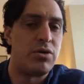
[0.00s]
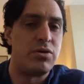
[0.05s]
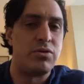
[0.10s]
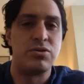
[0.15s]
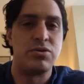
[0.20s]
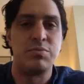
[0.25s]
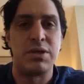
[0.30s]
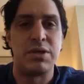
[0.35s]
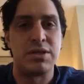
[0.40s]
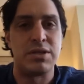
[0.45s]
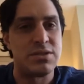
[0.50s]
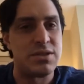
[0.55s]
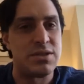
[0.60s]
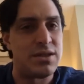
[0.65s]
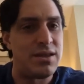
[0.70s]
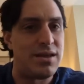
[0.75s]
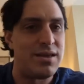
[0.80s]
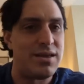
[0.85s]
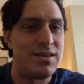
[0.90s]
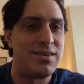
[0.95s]
who speaks
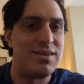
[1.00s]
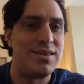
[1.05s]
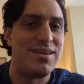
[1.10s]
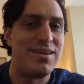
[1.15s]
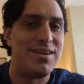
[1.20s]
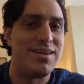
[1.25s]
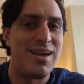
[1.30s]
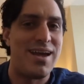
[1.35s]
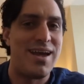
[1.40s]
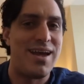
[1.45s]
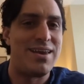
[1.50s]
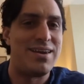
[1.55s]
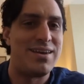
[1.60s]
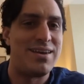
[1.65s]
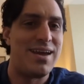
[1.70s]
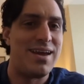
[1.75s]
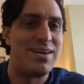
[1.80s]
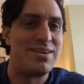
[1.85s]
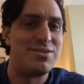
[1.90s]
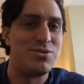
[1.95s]
to
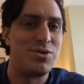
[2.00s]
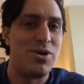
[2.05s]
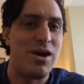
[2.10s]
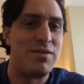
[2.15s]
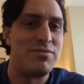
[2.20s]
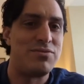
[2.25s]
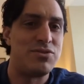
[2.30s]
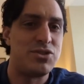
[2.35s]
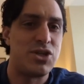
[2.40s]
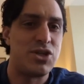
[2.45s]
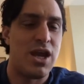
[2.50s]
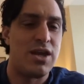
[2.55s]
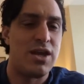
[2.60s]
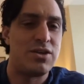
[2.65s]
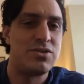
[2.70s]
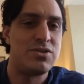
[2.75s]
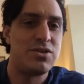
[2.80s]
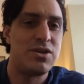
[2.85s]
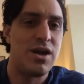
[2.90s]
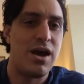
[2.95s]
and drives
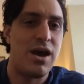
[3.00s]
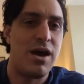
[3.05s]
change.